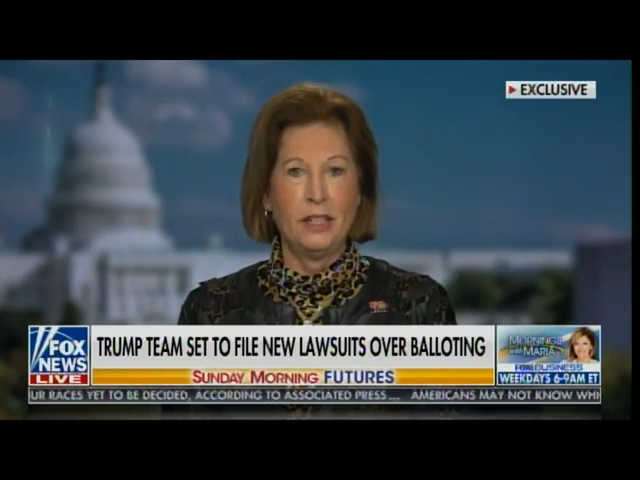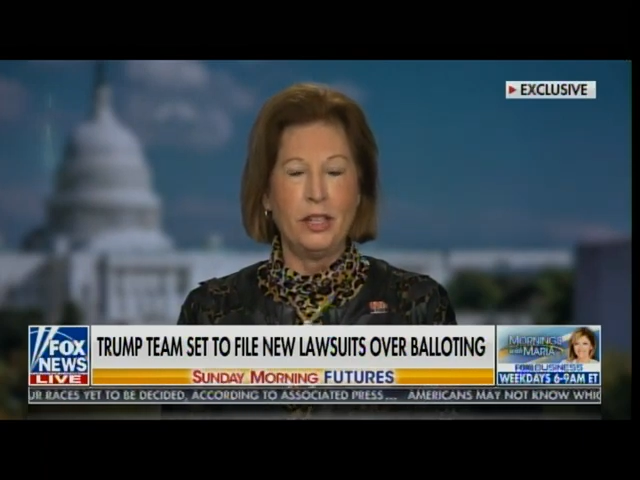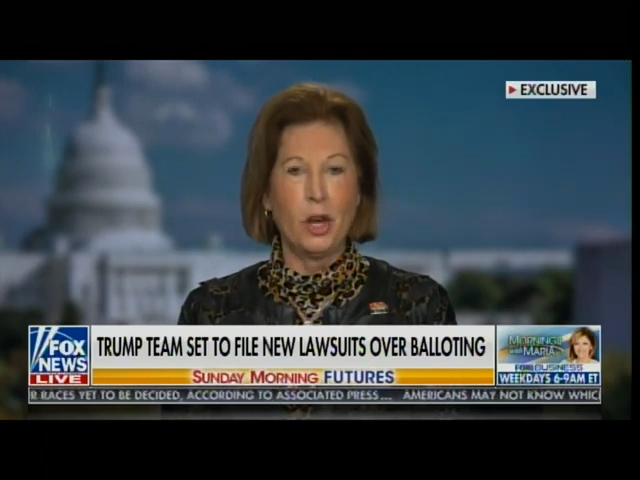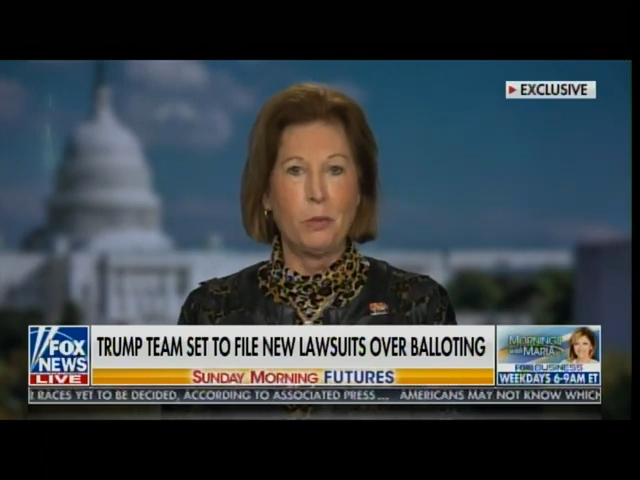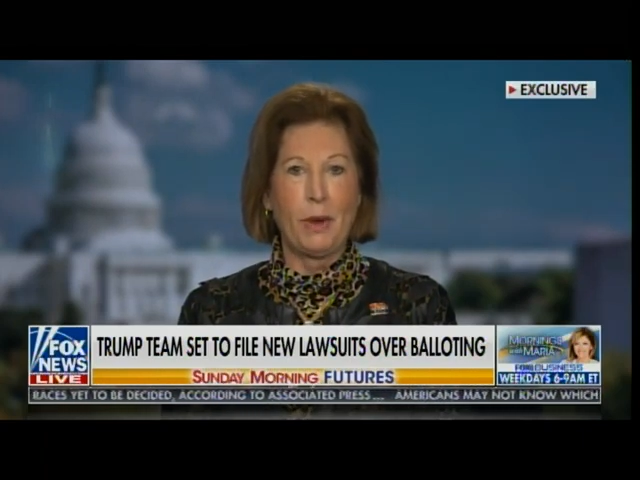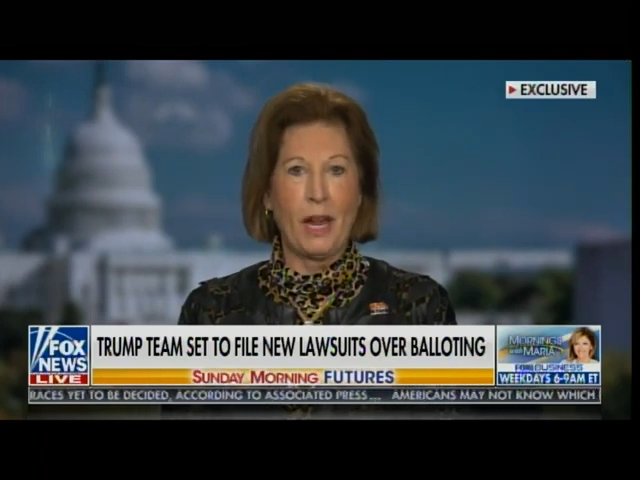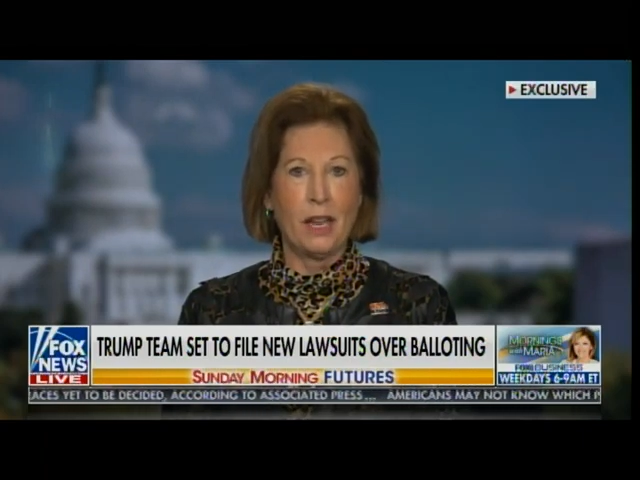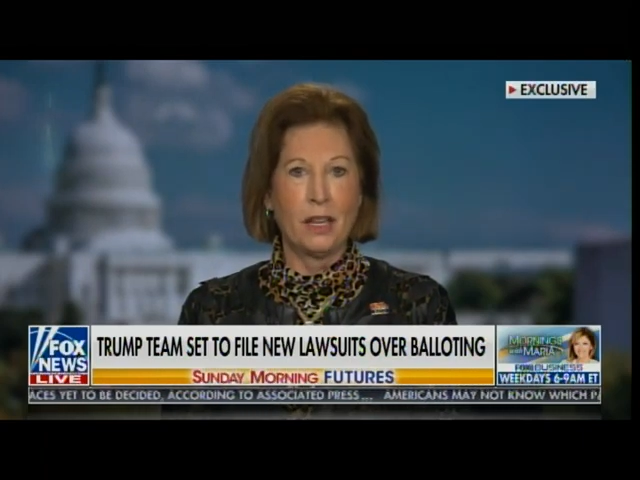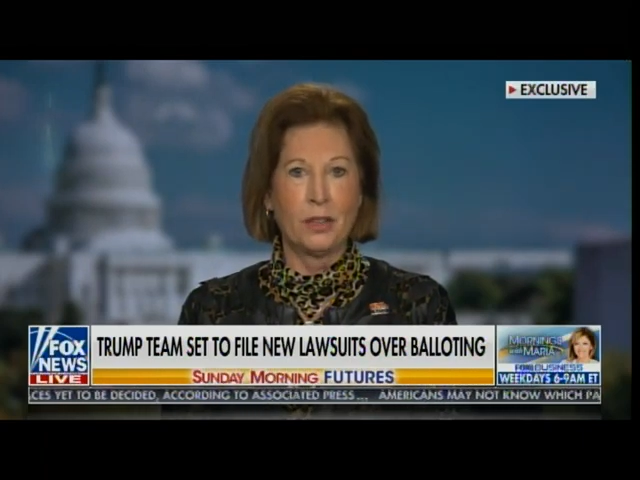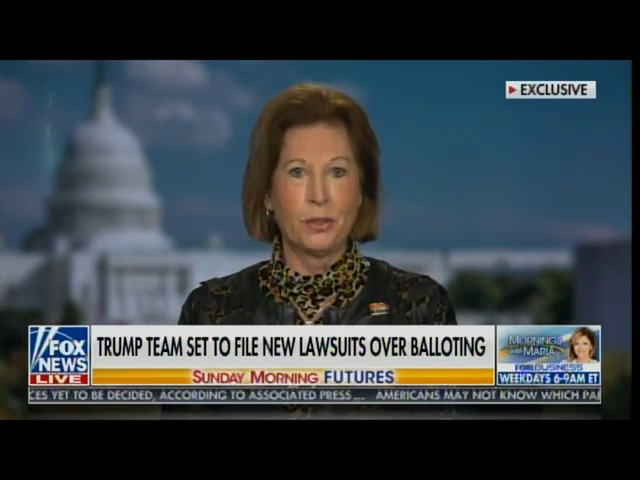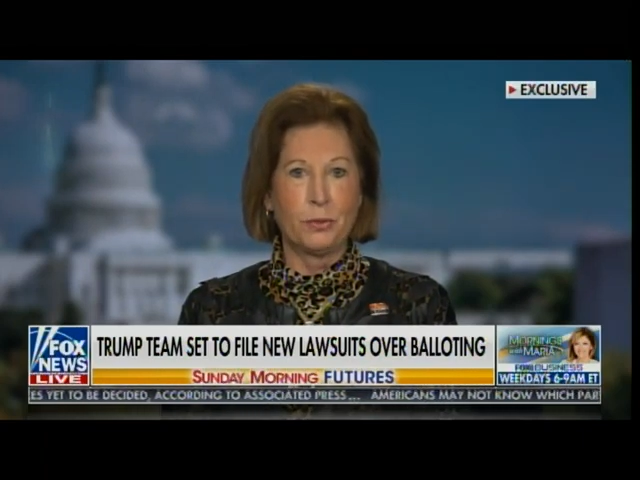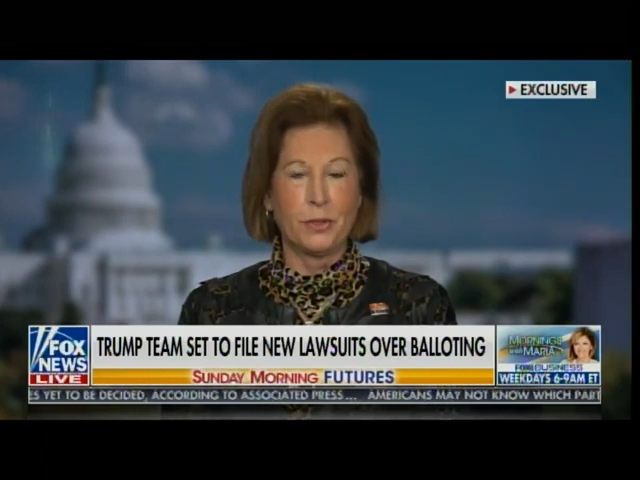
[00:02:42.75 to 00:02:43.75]
No
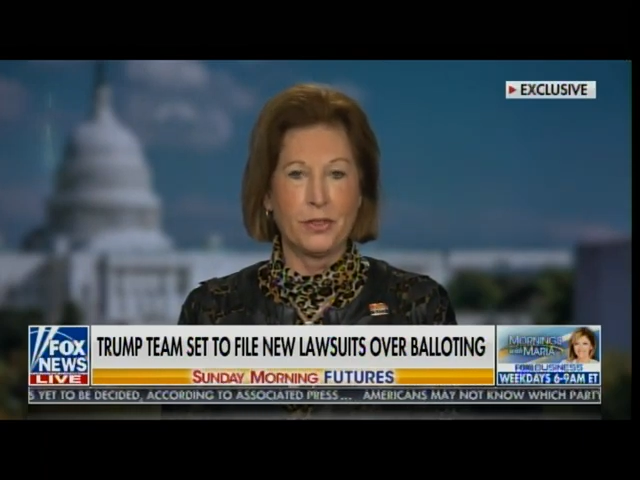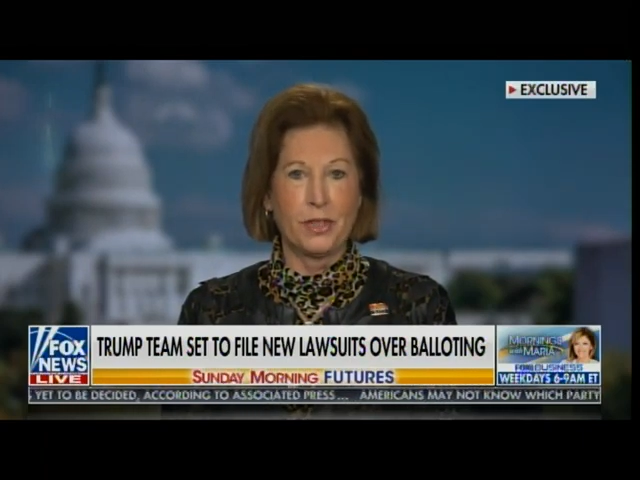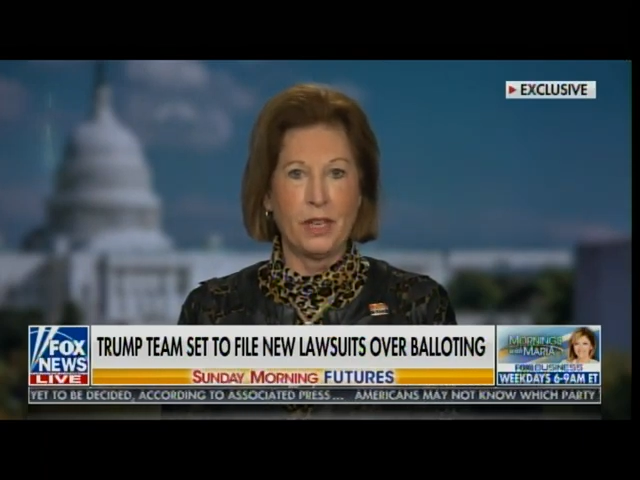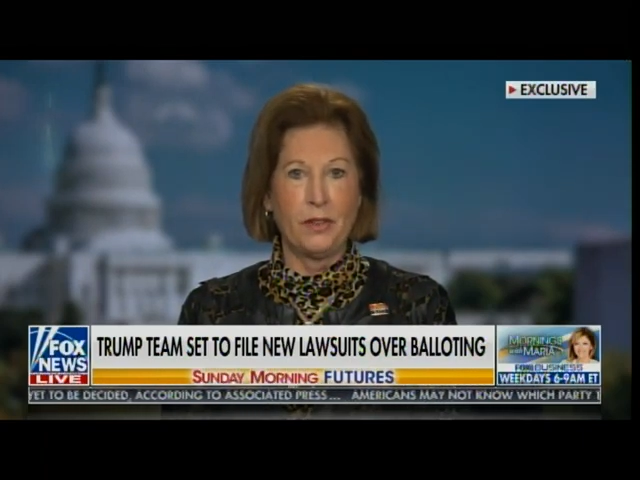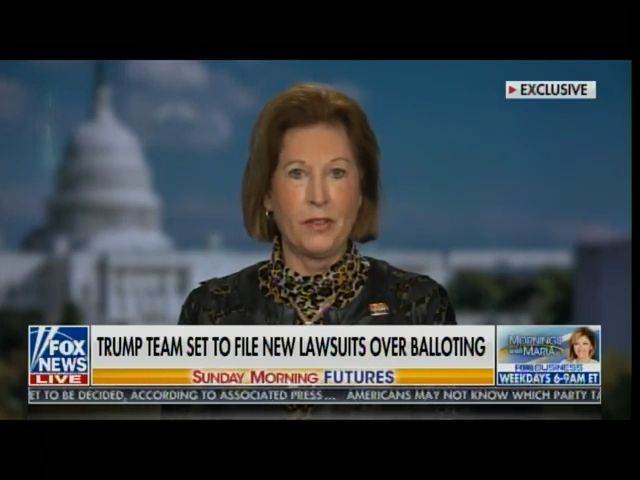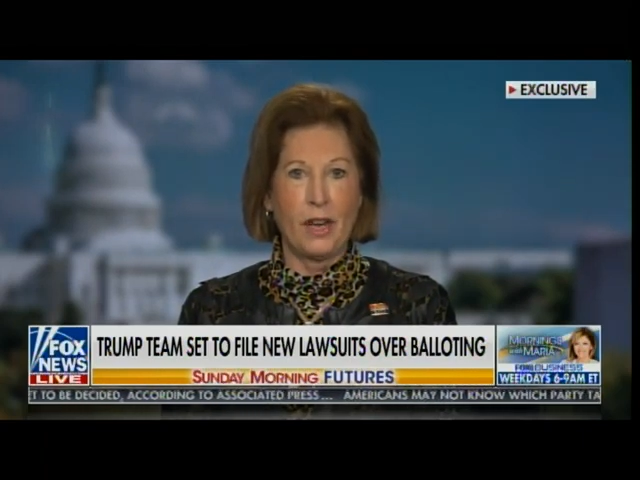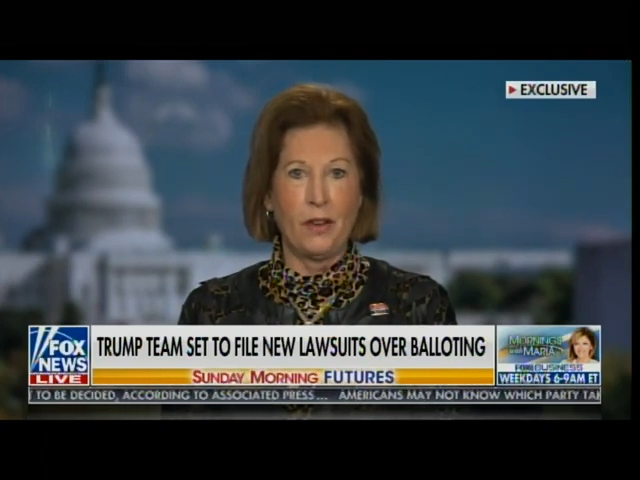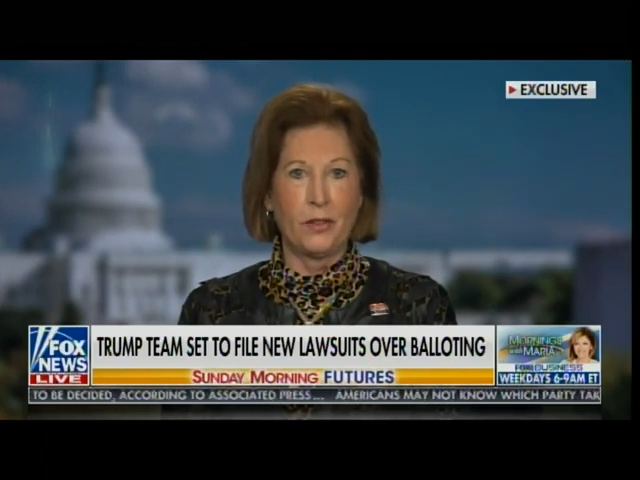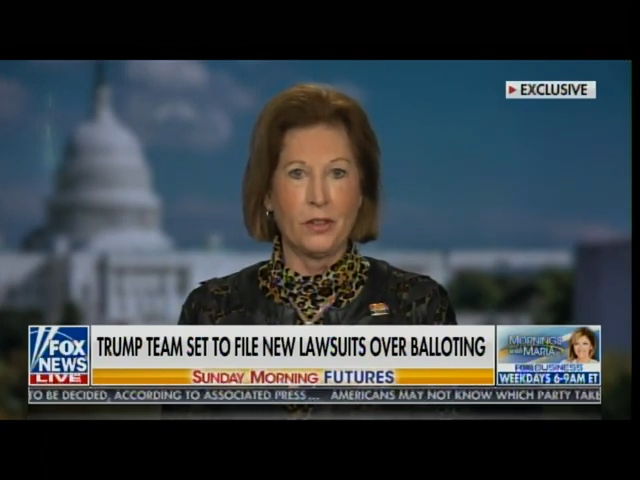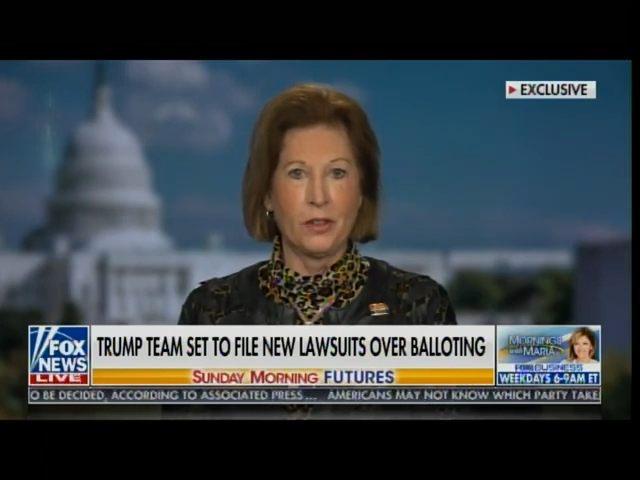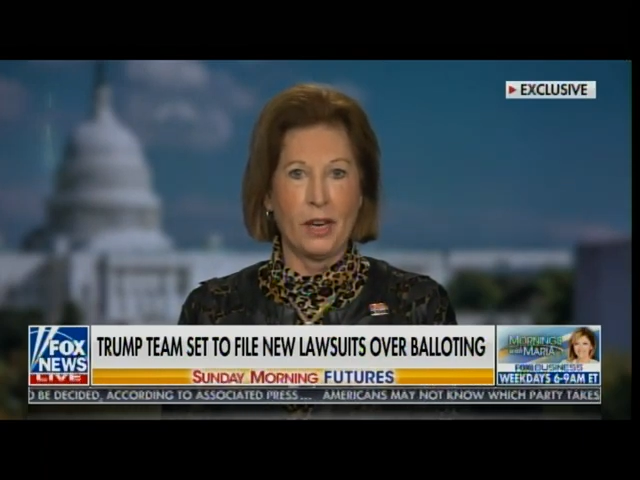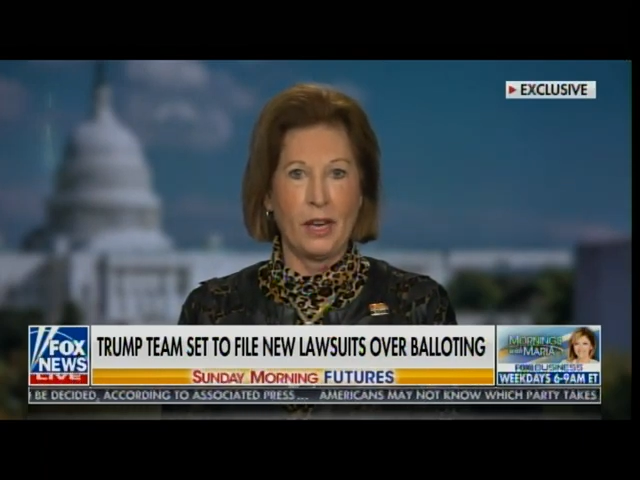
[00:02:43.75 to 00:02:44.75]
ballots received
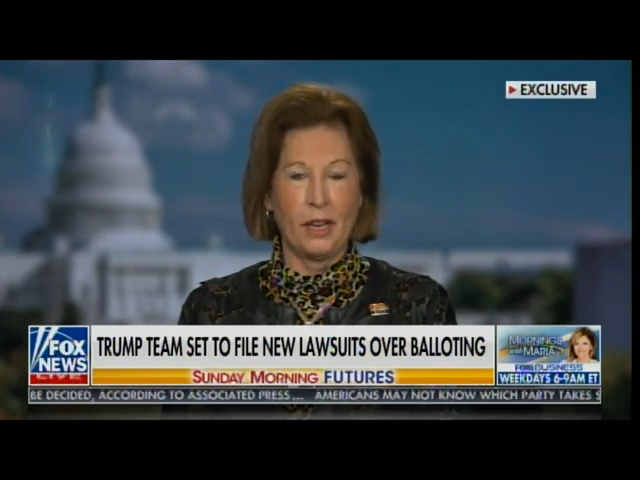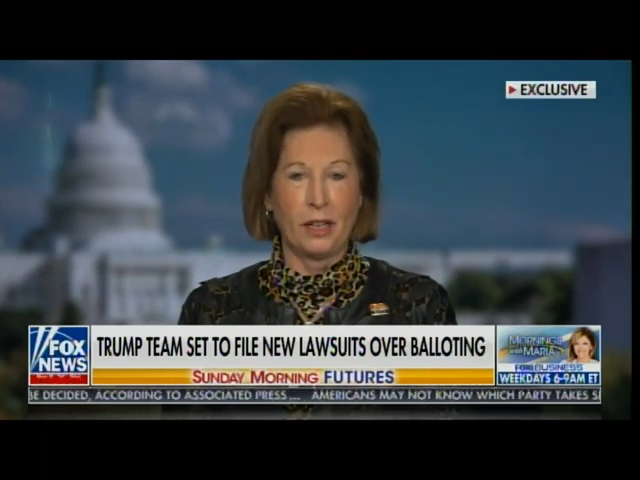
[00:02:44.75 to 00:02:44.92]
after